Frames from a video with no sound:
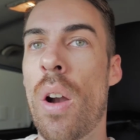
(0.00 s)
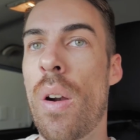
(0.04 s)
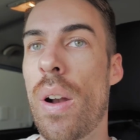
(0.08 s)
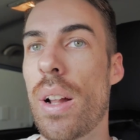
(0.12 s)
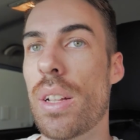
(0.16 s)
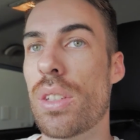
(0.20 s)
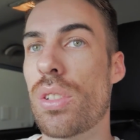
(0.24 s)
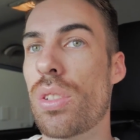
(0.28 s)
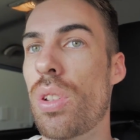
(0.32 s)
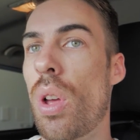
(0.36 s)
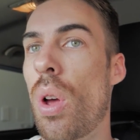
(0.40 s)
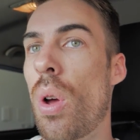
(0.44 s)

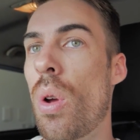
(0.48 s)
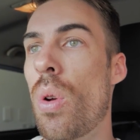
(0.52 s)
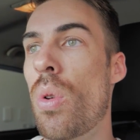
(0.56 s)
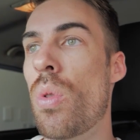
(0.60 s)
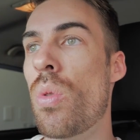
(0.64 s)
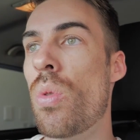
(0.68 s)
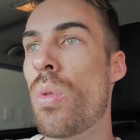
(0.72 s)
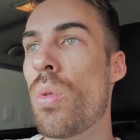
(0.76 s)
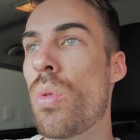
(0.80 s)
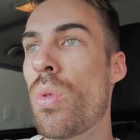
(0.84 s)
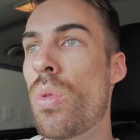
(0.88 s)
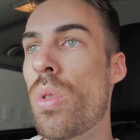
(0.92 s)
Alright,
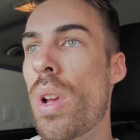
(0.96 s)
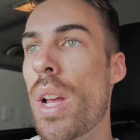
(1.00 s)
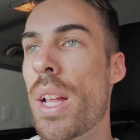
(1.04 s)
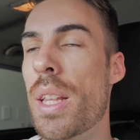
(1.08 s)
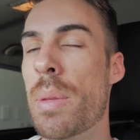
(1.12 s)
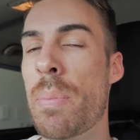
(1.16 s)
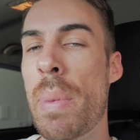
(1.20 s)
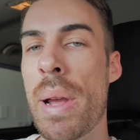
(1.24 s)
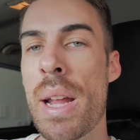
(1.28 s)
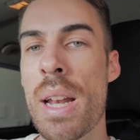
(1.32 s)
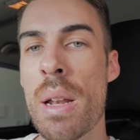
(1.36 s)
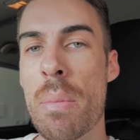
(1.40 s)
so
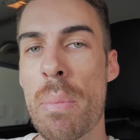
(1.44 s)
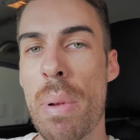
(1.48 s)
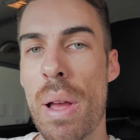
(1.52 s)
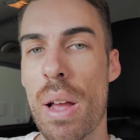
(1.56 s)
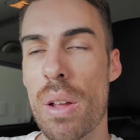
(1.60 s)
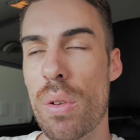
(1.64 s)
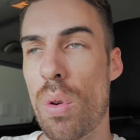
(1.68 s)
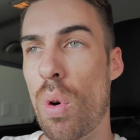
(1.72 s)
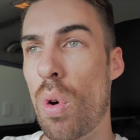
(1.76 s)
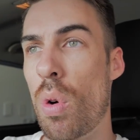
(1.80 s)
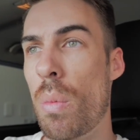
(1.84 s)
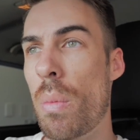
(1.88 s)
it's been
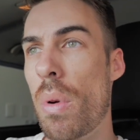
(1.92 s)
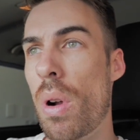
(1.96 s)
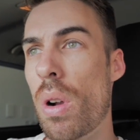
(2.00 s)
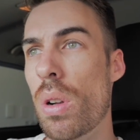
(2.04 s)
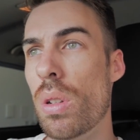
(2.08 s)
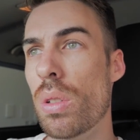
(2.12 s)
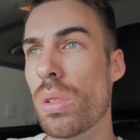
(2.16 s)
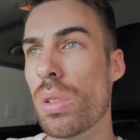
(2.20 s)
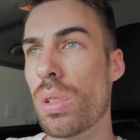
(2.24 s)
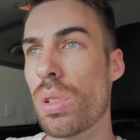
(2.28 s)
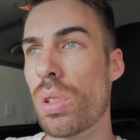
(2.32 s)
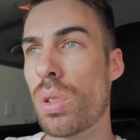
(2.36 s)
about
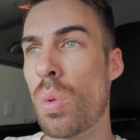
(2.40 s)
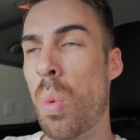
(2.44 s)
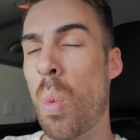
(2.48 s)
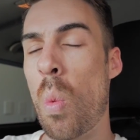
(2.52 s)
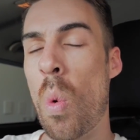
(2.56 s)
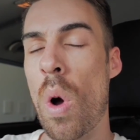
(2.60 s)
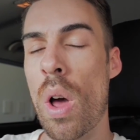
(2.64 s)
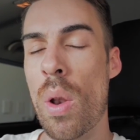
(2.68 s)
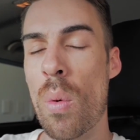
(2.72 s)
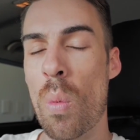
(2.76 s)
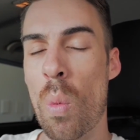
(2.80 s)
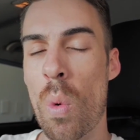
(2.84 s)
almost
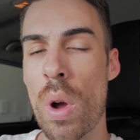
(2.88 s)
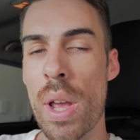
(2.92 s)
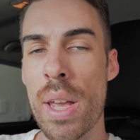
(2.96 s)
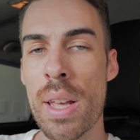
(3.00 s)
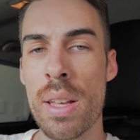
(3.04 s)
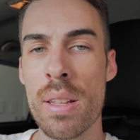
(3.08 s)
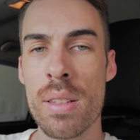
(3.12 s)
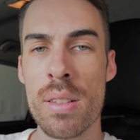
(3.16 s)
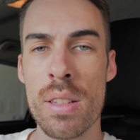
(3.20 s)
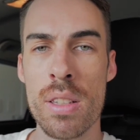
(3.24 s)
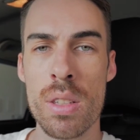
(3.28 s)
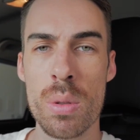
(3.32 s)
1
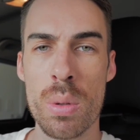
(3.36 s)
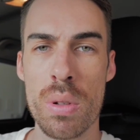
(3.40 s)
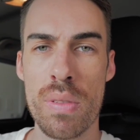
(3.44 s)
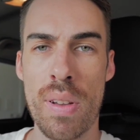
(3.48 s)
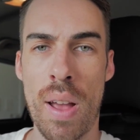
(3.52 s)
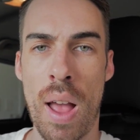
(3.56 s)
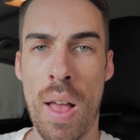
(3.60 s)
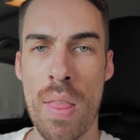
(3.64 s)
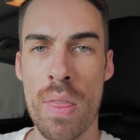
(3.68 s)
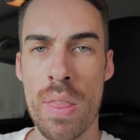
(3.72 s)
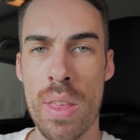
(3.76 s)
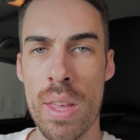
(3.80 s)
week since we've
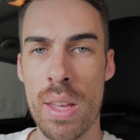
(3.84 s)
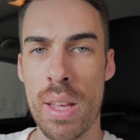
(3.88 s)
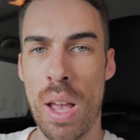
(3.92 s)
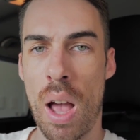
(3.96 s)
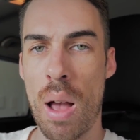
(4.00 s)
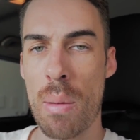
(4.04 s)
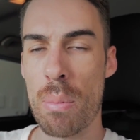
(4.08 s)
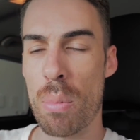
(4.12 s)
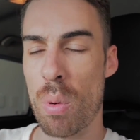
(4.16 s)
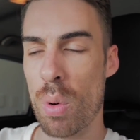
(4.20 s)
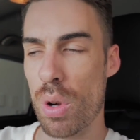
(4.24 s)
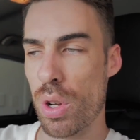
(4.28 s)
had the
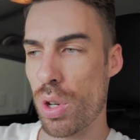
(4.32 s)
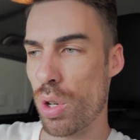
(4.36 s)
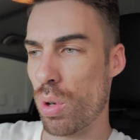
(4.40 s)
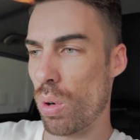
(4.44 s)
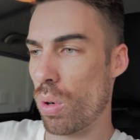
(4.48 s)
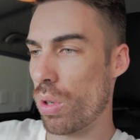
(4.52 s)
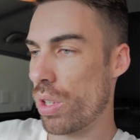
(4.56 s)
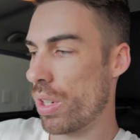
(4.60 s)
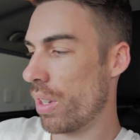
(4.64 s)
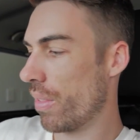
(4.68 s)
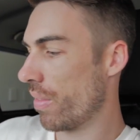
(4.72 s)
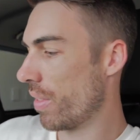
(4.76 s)
Kartboy
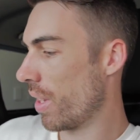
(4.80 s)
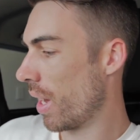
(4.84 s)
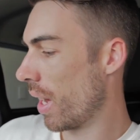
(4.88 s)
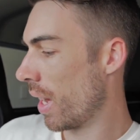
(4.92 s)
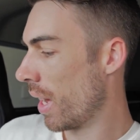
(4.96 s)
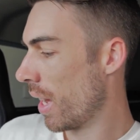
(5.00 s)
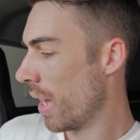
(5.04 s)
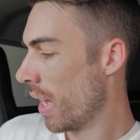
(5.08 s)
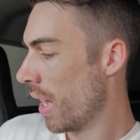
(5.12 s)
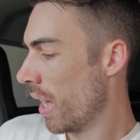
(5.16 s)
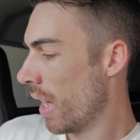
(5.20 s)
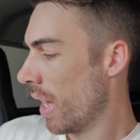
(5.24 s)
Shortshifter
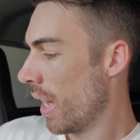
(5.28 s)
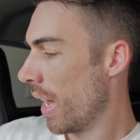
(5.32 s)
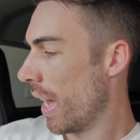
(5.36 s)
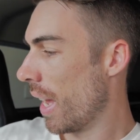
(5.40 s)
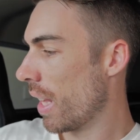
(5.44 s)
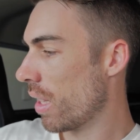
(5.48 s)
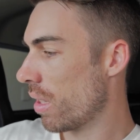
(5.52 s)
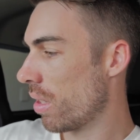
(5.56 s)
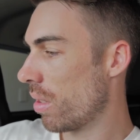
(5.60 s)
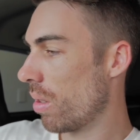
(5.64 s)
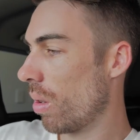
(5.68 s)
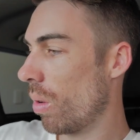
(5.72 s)

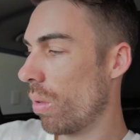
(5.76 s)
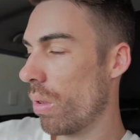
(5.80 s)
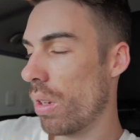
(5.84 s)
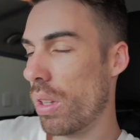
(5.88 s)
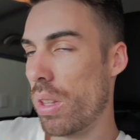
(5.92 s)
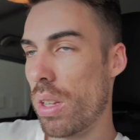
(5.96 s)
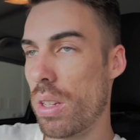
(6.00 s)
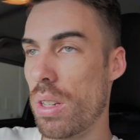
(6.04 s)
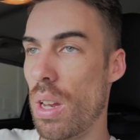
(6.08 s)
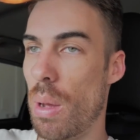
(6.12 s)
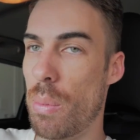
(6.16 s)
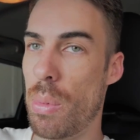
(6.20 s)
installed in
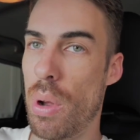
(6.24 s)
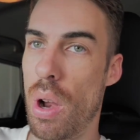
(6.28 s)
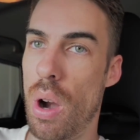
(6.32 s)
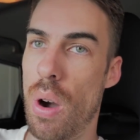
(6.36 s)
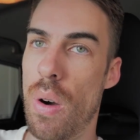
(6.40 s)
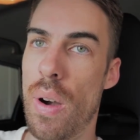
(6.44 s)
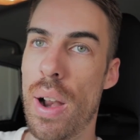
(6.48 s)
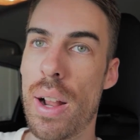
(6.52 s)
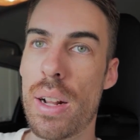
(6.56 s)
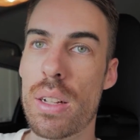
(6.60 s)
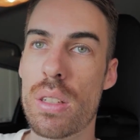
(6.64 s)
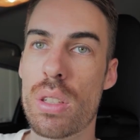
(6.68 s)
the
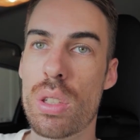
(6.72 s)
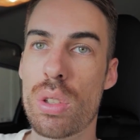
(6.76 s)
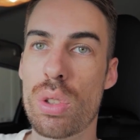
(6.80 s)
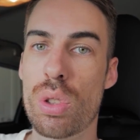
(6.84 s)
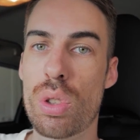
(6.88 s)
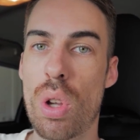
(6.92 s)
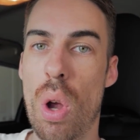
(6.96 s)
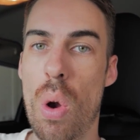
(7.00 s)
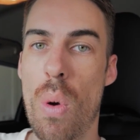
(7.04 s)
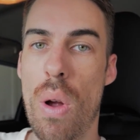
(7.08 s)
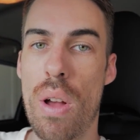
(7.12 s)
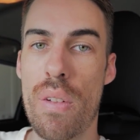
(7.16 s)
WRX,
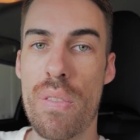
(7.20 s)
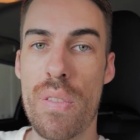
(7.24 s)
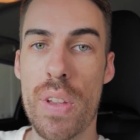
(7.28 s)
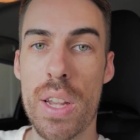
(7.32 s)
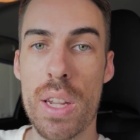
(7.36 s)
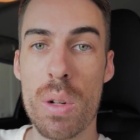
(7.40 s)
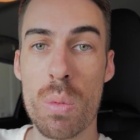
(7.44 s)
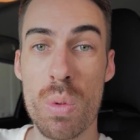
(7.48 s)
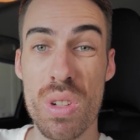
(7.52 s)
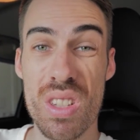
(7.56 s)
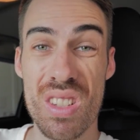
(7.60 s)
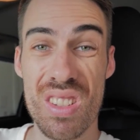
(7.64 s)
so I
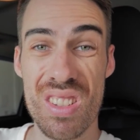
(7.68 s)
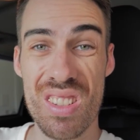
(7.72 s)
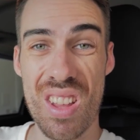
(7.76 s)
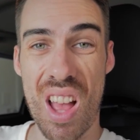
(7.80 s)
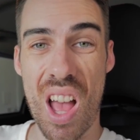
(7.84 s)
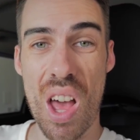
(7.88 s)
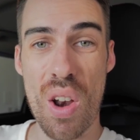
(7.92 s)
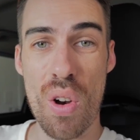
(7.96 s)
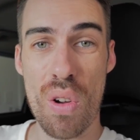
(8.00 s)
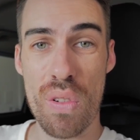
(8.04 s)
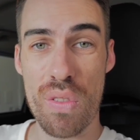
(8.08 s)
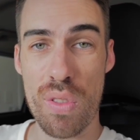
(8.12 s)
figured we'd
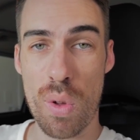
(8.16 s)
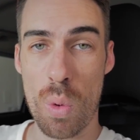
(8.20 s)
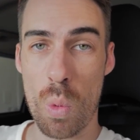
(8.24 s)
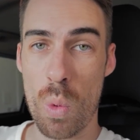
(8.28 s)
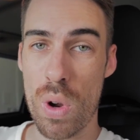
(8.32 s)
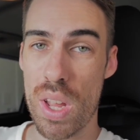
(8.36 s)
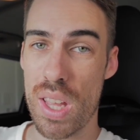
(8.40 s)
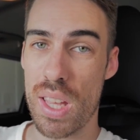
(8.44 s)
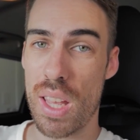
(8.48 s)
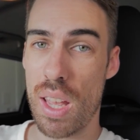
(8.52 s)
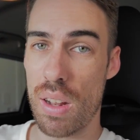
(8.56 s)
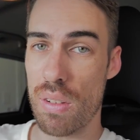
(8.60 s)
start off the
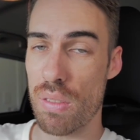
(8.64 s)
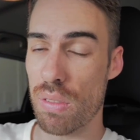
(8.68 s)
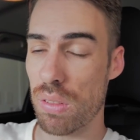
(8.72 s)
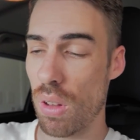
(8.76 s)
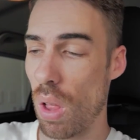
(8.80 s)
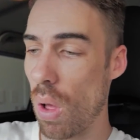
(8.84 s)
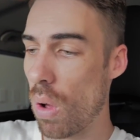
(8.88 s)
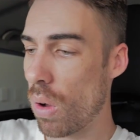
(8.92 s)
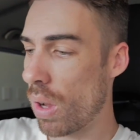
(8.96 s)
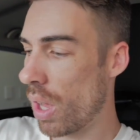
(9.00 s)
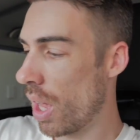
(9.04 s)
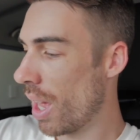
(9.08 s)
weekend
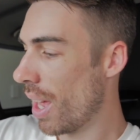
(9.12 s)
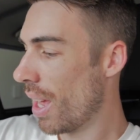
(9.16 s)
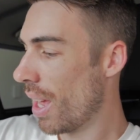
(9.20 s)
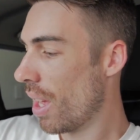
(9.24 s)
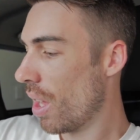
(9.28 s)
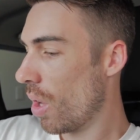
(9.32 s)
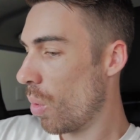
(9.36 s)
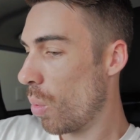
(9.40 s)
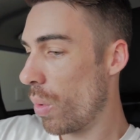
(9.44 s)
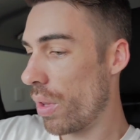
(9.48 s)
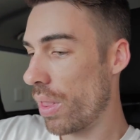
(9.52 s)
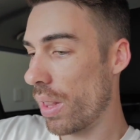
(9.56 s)
vlog
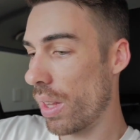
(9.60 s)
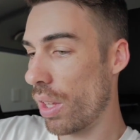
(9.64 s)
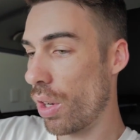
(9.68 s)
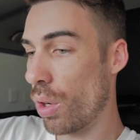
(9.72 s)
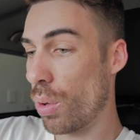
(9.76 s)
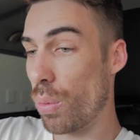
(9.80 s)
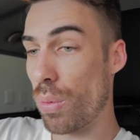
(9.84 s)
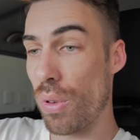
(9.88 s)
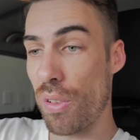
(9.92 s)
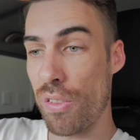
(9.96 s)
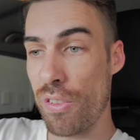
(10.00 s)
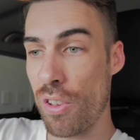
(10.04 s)
with a
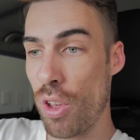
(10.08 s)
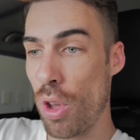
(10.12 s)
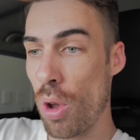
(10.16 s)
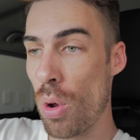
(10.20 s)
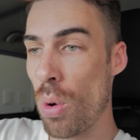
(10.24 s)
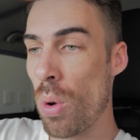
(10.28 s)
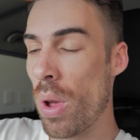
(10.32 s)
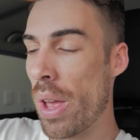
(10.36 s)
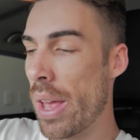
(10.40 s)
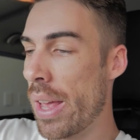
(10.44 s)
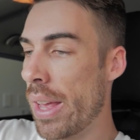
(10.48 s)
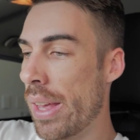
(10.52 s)
little
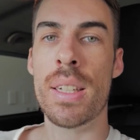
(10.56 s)
review.